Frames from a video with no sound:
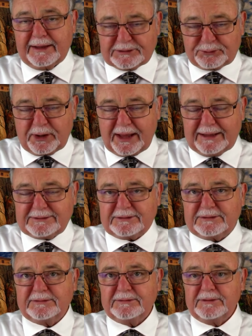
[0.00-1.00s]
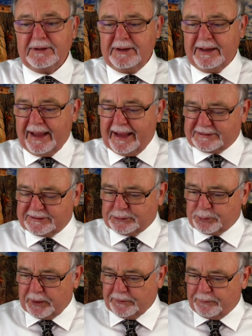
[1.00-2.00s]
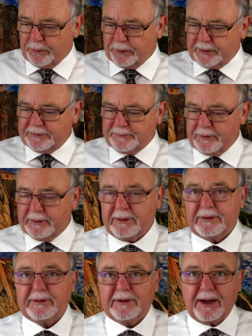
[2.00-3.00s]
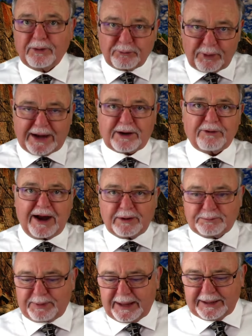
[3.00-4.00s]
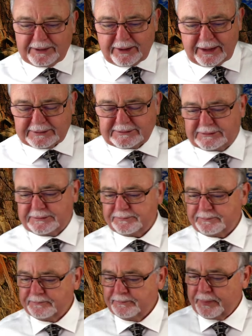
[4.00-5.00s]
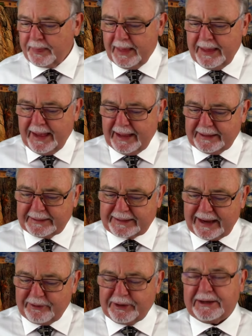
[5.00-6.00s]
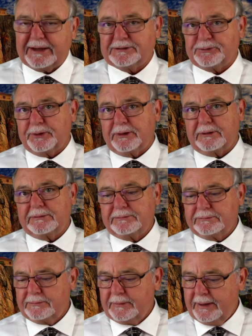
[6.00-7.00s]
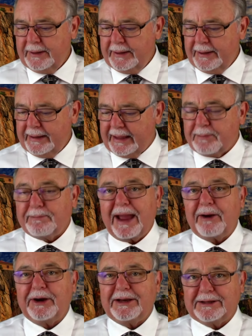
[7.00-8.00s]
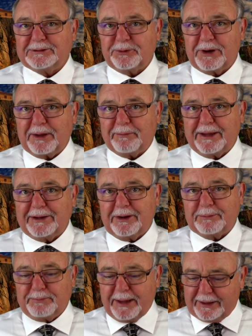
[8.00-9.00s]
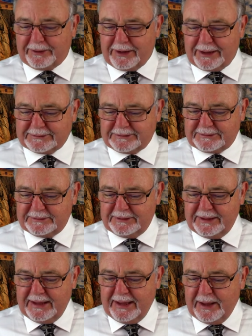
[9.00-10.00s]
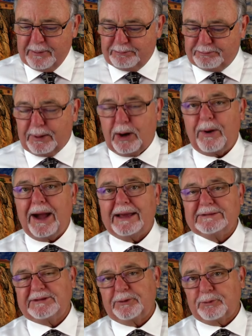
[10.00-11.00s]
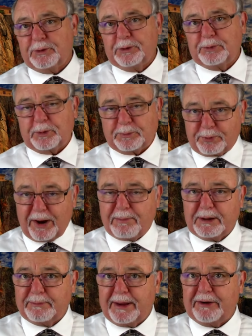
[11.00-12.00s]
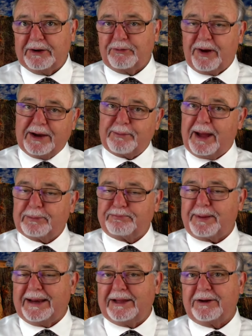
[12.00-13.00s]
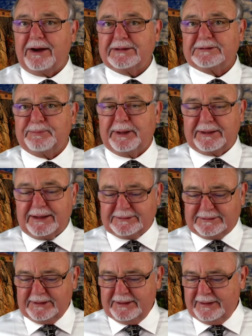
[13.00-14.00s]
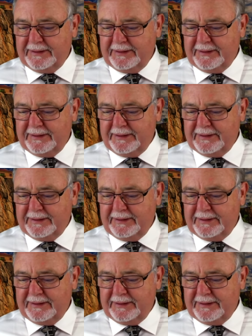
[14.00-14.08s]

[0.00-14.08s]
Israelites, Exodus 24, right around Pentecost. And he carried Israel. He married Israel, I mean, on Pentecost. Boaz and Ruth were probably married right about Pentecost, because